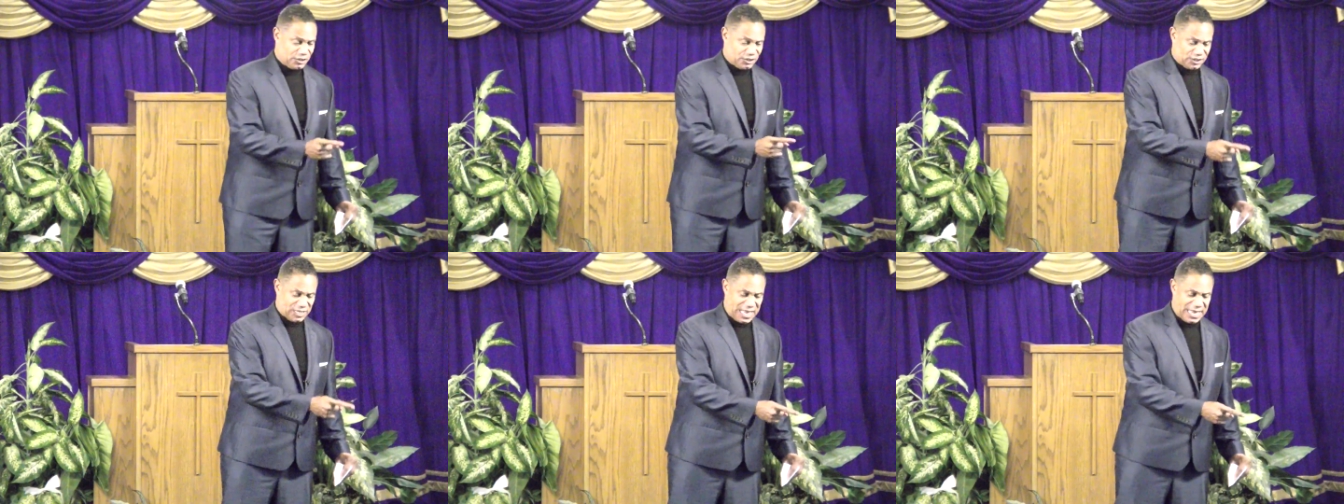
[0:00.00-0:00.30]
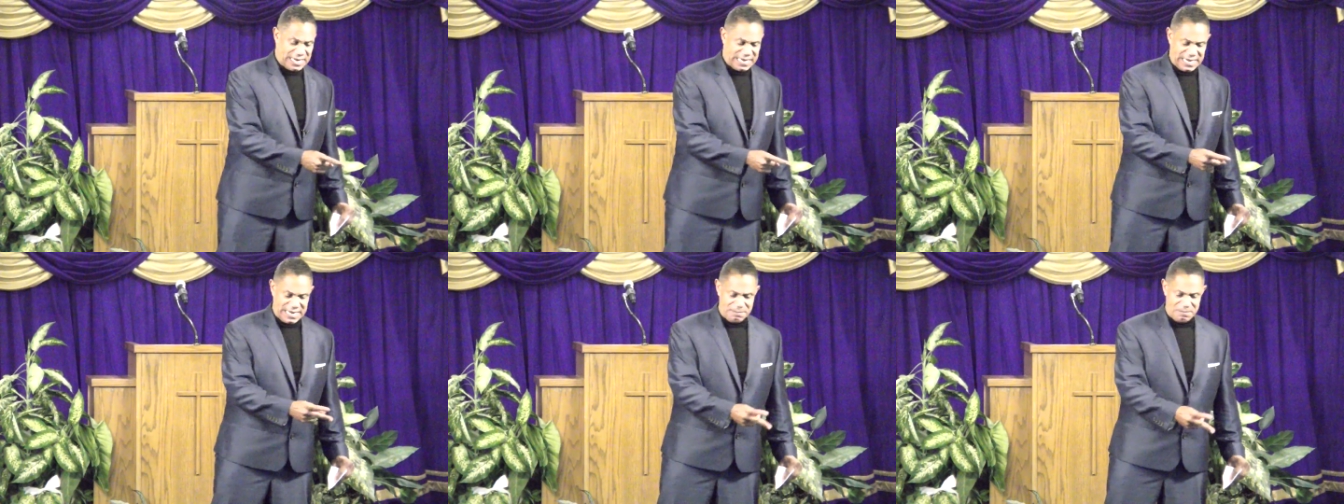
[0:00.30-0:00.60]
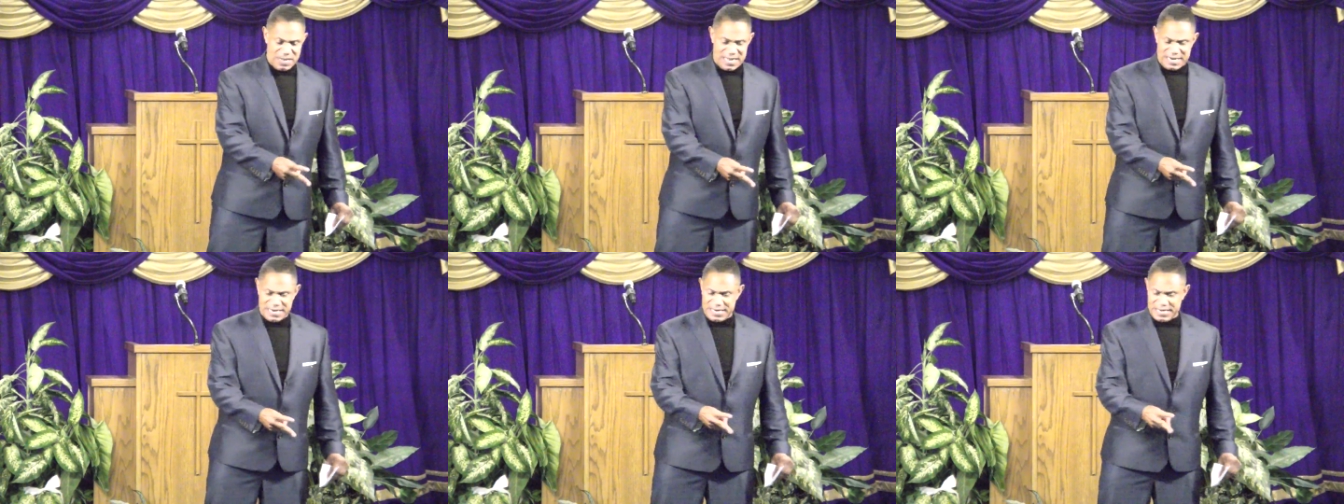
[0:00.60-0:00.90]
Sunday,
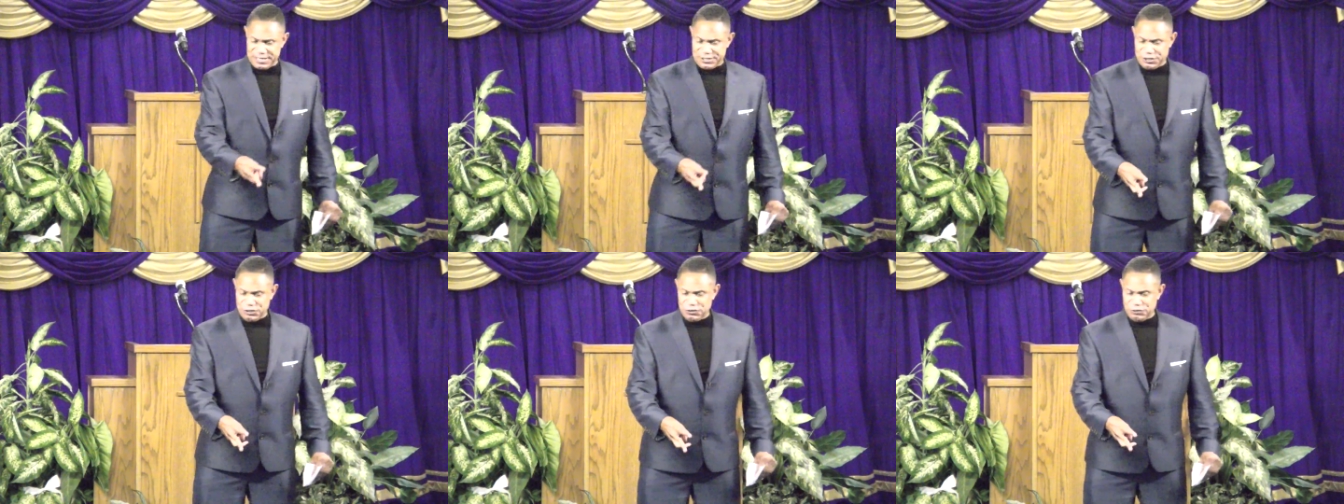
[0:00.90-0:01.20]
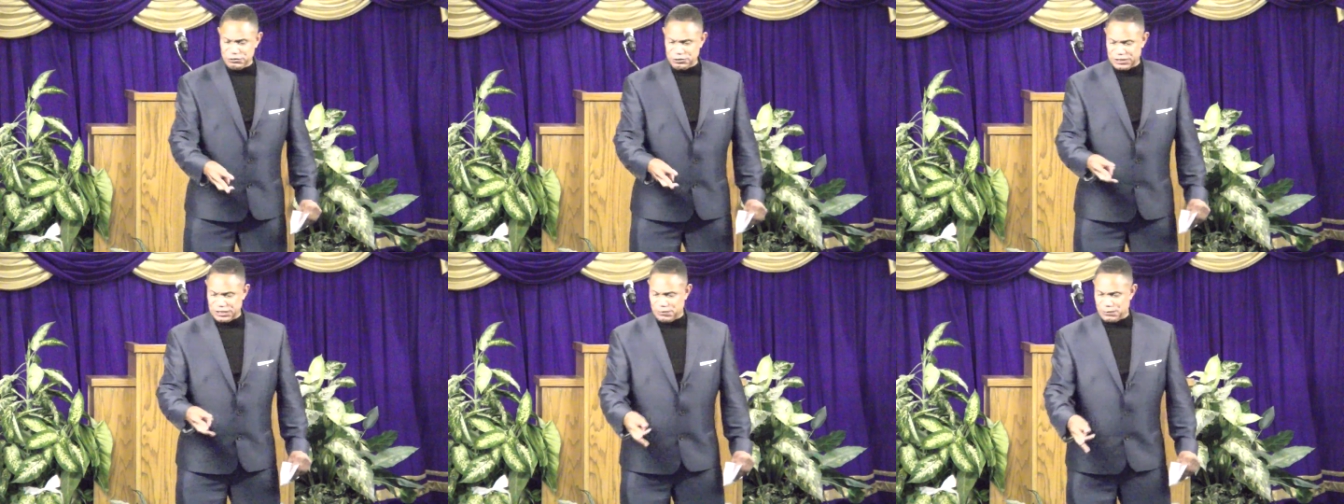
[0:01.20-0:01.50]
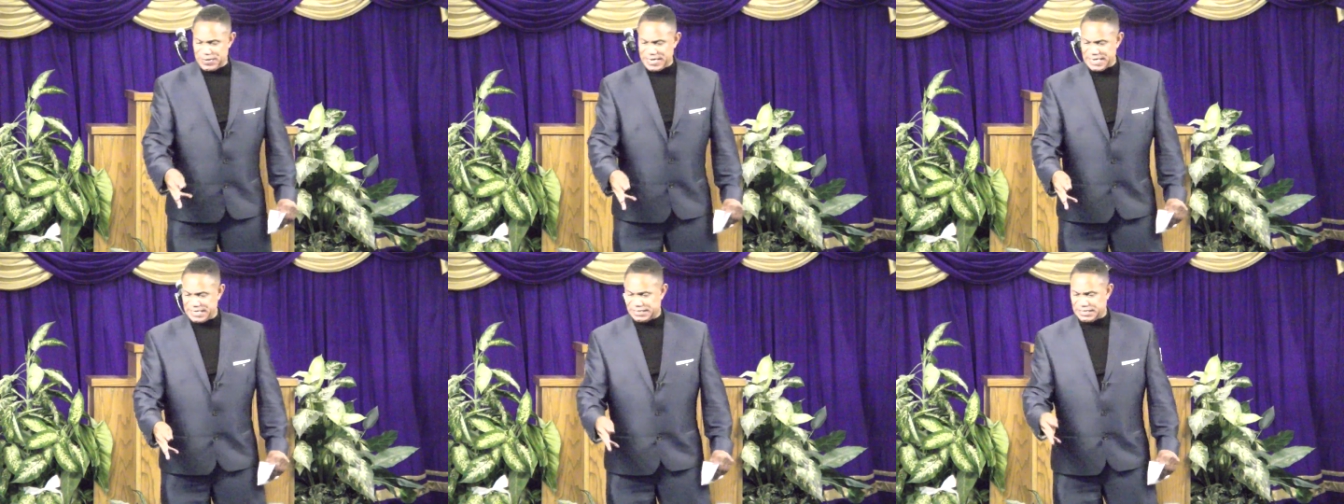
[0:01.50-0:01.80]
Monday, Tuesday,
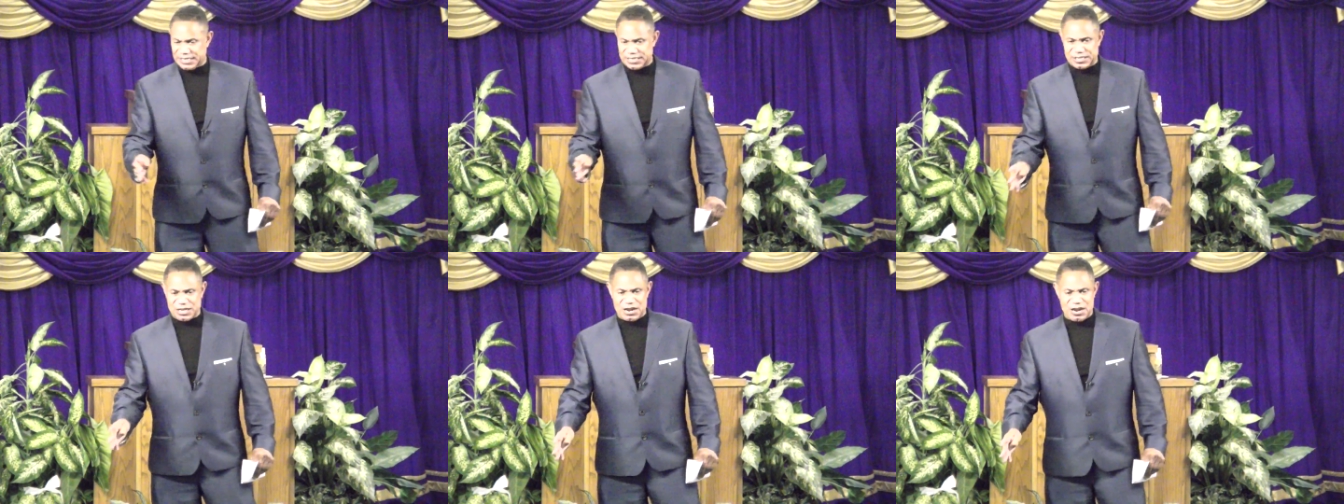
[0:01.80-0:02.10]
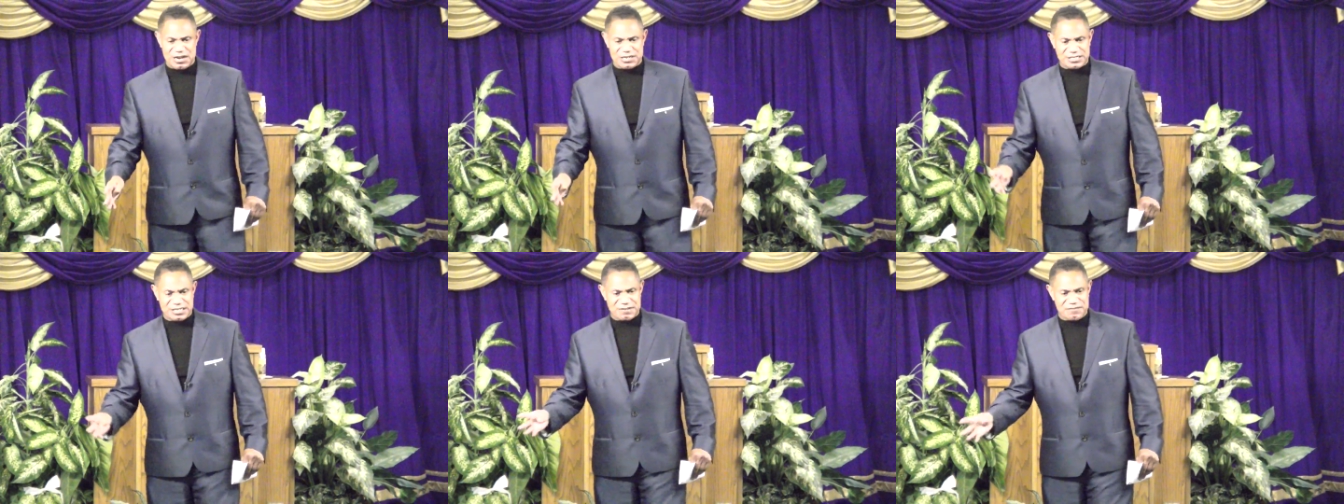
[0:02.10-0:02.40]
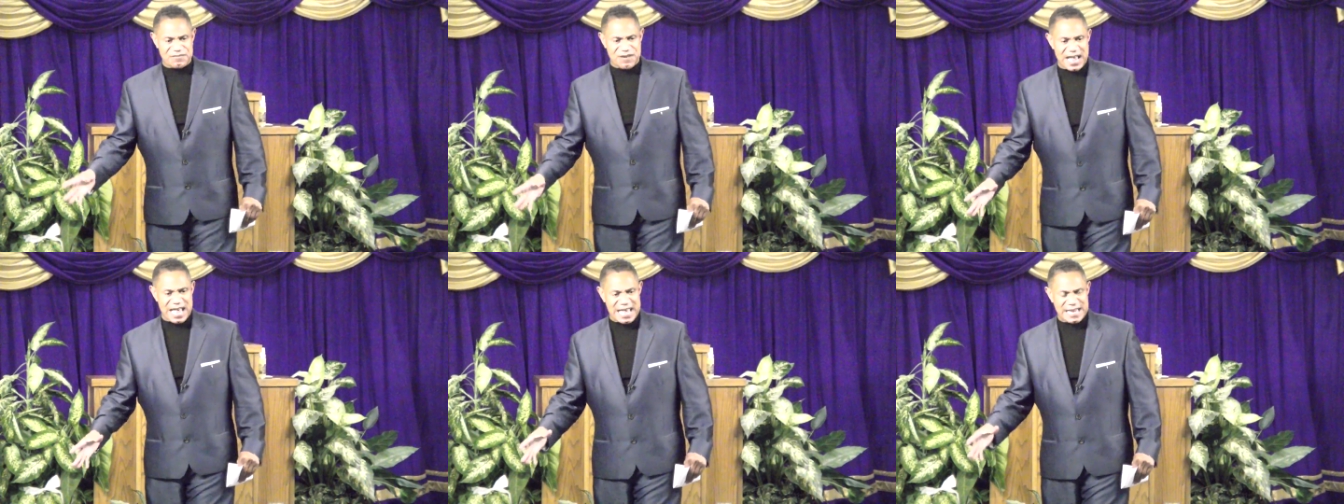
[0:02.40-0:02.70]
Wednesday, Thursday,
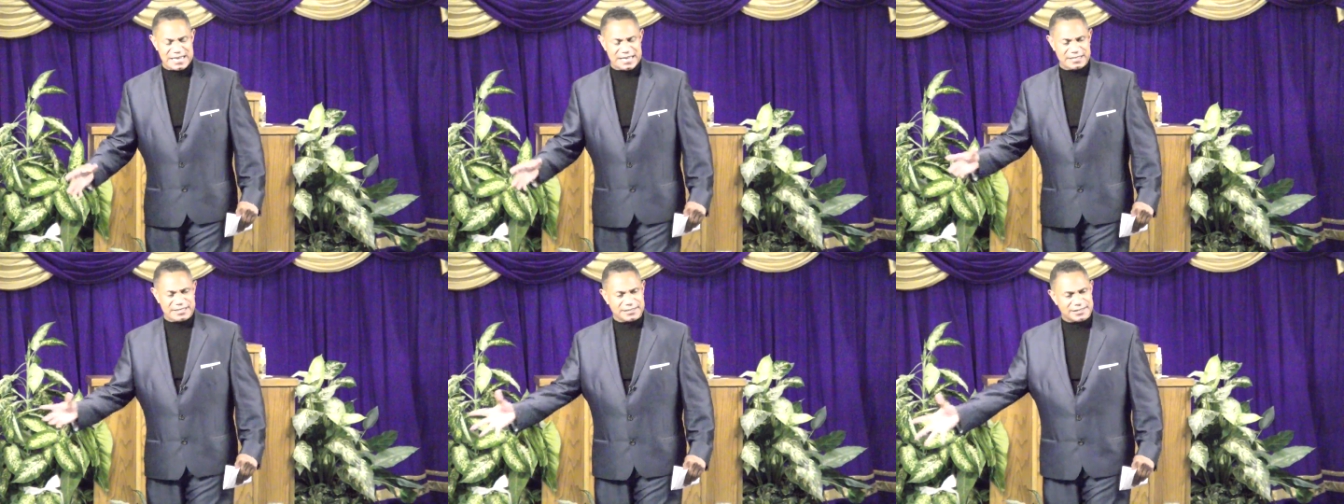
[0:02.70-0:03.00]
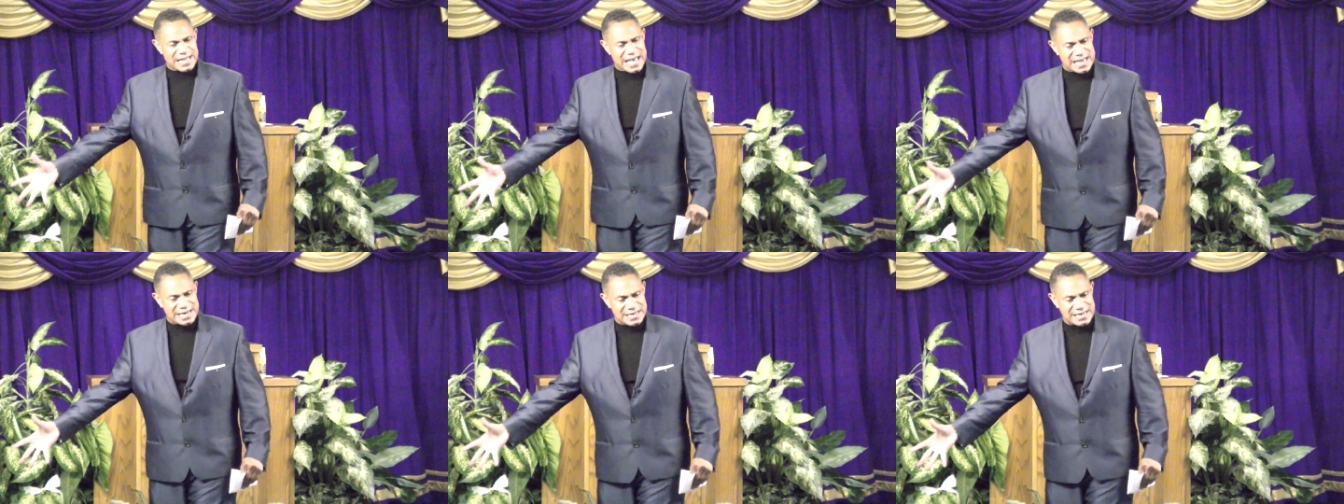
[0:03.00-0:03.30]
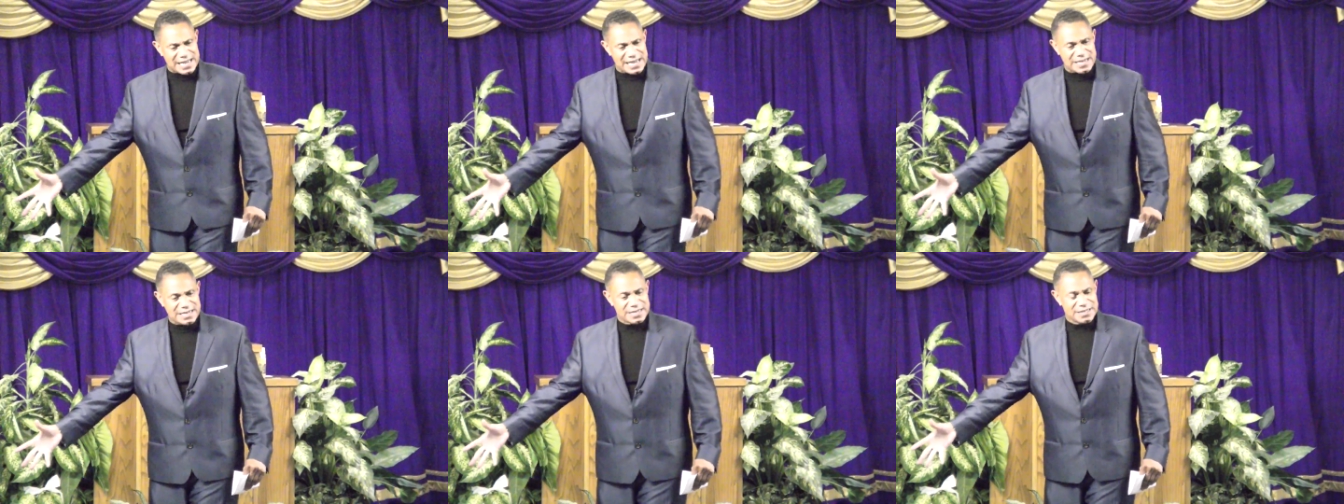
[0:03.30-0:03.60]
Friday,
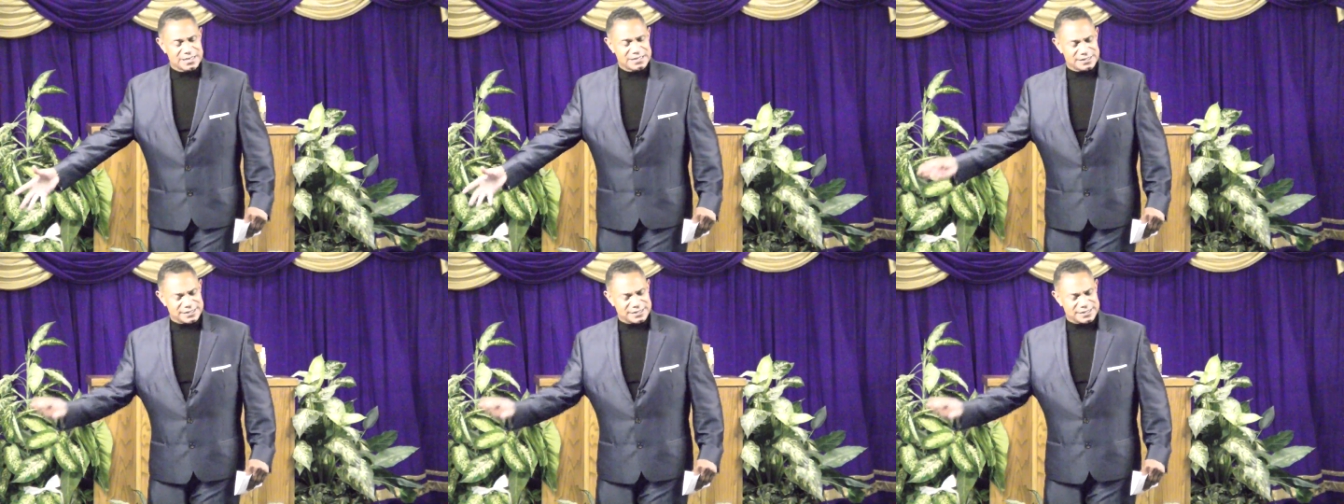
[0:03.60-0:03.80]
Saturday,